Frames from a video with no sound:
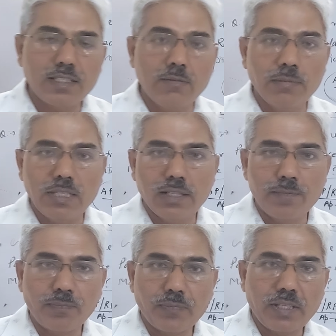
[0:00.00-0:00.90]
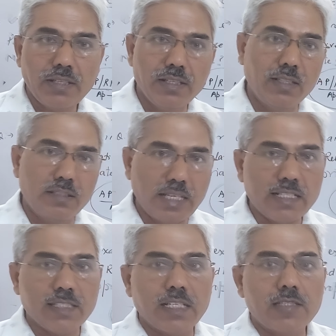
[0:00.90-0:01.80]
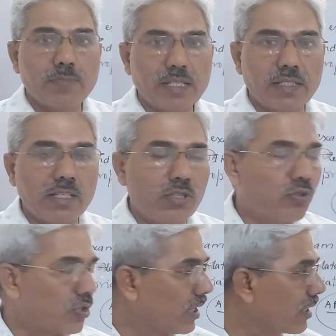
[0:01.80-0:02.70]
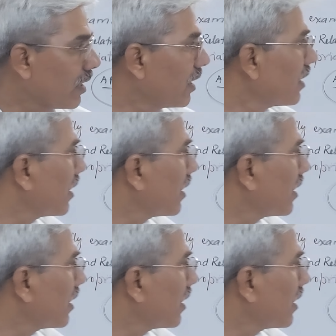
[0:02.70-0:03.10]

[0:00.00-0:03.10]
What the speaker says: see me in next expected questions. This